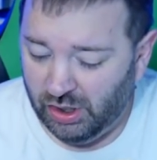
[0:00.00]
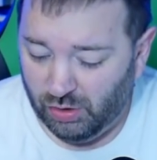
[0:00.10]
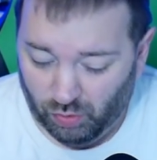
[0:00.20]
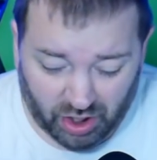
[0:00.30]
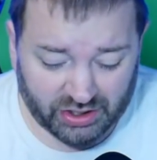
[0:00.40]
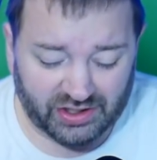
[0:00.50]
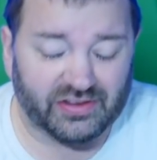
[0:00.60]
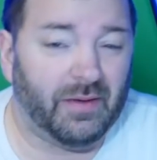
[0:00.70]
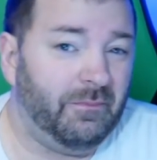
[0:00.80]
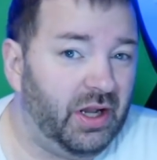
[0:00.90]
One is
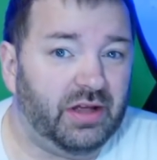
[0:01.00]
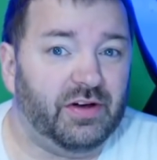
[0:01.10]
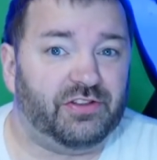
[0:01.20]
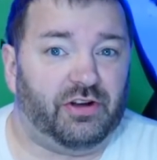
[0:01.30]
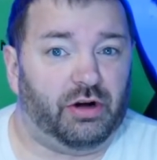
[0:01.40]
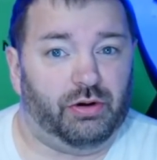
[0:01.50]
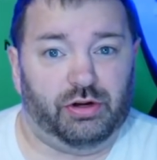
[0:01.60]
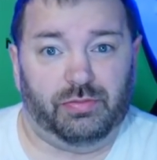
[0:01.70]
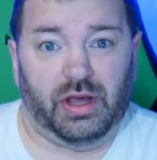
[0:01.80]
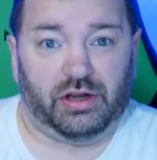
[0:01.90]
that many of us are going
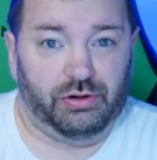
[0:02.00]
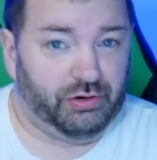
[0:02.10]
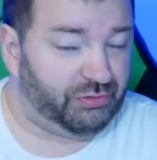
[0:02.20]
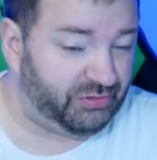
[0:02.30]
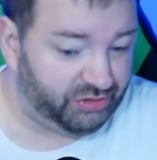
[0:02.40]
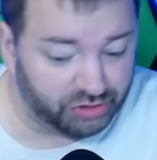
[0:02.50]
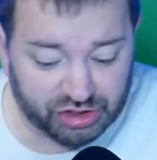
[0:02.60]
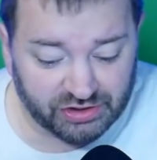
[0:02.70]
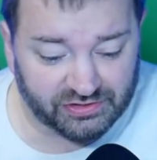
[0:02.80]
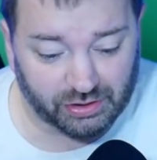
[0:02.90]
to make New Year's
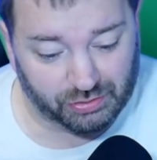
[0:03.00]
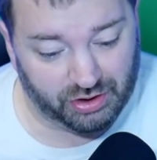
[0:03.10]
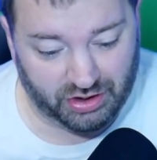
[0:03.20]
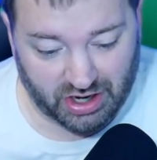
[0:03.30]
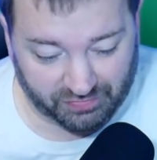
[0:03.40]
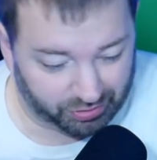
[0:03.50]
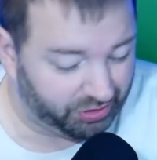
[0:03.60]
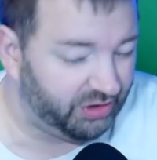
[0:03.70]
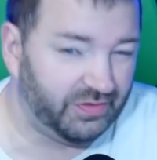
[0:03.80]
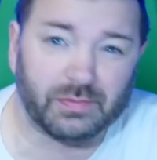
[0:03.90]
resolutions that we're never going
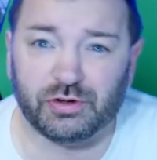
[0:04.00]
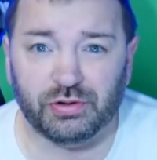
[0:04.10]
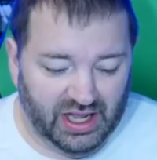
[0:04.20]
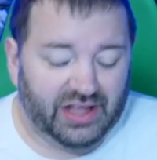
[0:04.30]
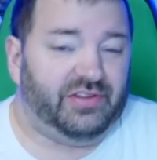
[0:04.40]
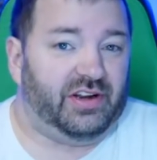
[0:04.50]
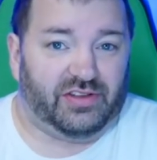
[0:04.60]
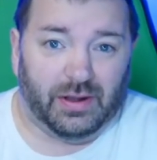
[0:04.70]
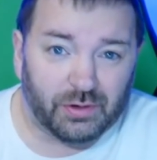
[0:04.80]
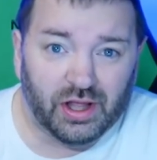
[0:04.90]
to live up to. As an
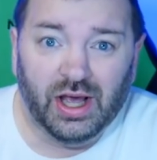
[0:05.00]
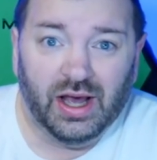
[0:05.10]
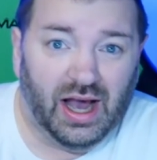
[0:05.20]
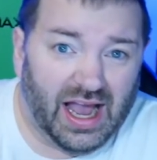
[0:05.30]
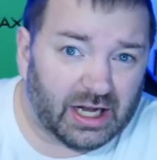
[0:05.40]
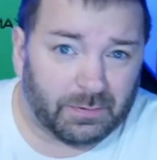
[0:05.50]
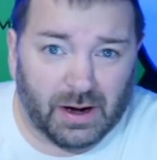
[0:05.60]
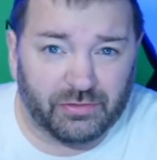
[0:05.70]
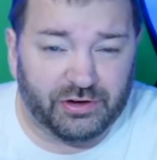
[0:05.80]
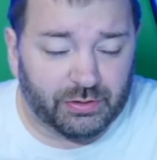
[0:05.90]
example, I can
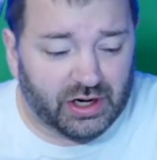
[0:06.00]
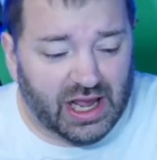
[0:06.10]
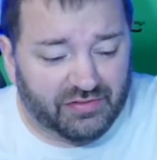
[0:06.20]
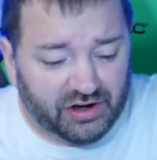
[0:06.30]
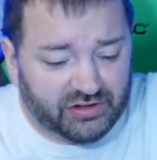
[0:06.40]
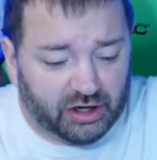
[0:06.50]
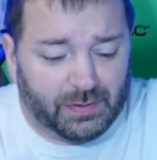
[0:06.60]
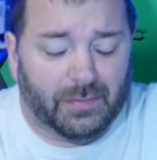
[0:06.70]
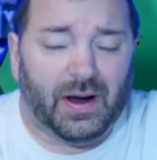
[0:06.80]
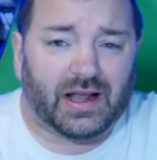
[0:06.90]
promise you we're going to have a Nintendo
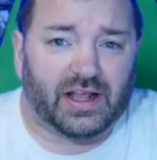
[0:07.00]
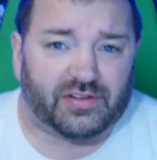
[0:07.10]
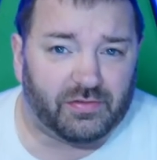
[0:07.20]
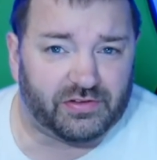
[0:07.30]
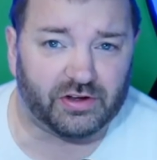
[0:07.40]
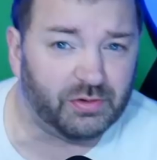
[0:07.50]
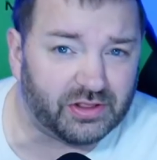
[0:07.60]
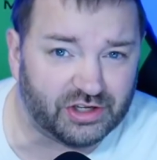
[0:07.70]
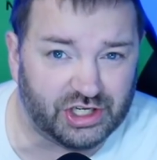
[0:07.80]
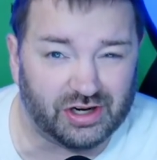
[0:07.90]
Prime podcast every single week
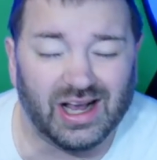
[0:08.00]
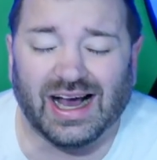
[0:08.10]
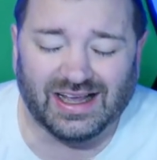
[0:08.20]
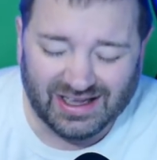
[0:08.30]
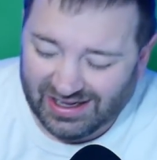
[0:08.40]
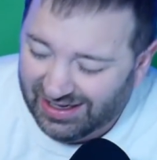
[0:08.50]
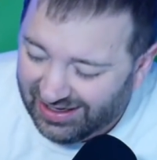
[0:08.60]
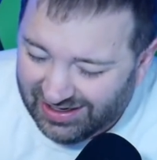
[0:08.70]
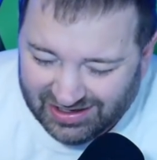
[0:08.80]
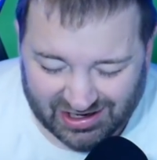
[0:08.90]
this year.
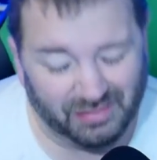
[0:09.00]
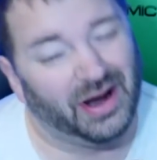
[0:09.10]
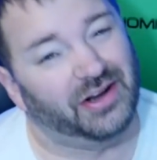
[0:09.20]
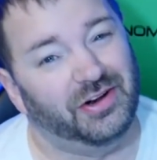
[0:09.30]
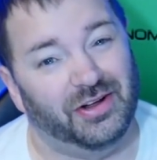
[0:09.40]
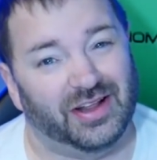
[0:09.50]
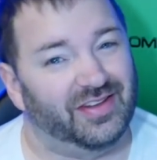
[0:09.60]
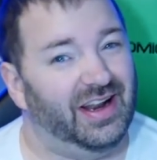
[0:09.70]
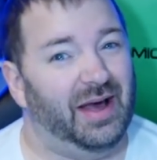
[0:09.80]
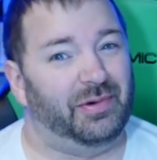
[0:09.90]
Come on, you know that's
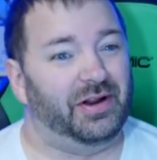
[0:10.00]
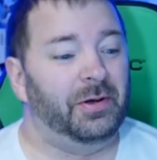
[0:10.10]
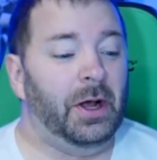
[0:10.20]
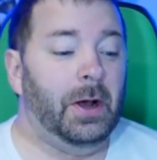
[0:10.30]
not happening.